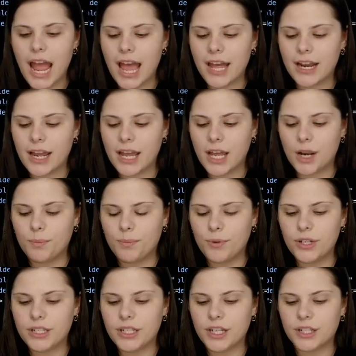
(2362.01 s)
And
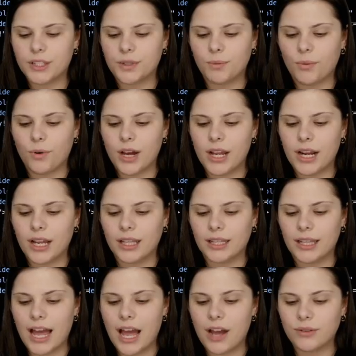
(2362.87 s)
input is what
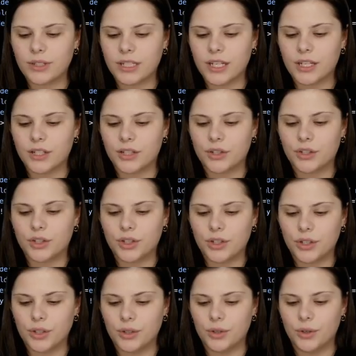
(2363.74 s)
allows us
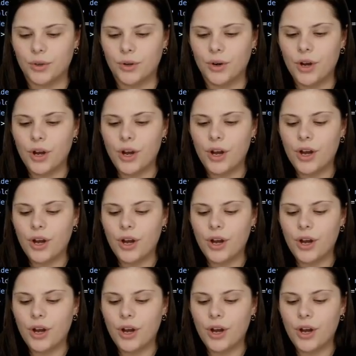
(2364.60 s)
to